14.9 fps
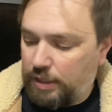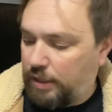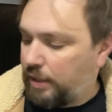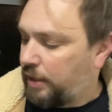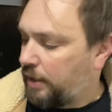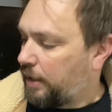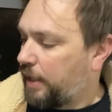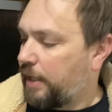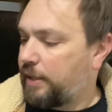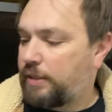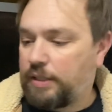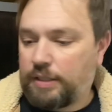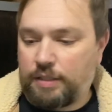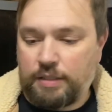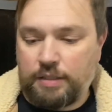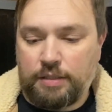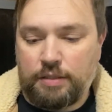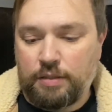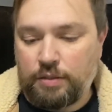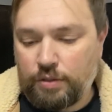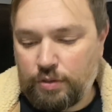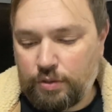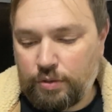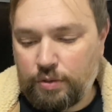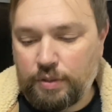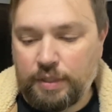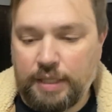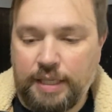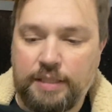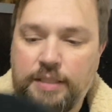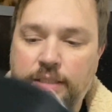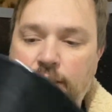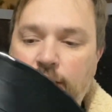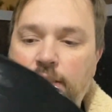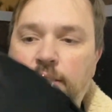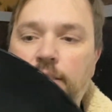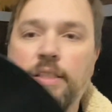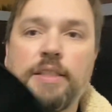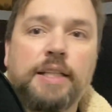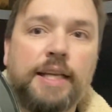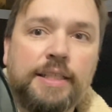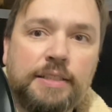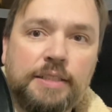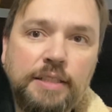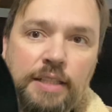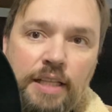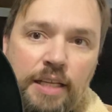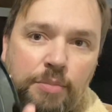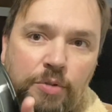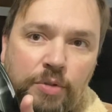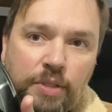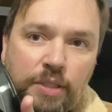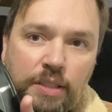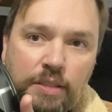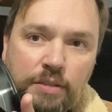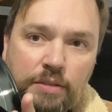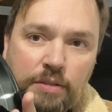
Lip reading: Atlantic, through Atlantic, it's the Atlantic label there.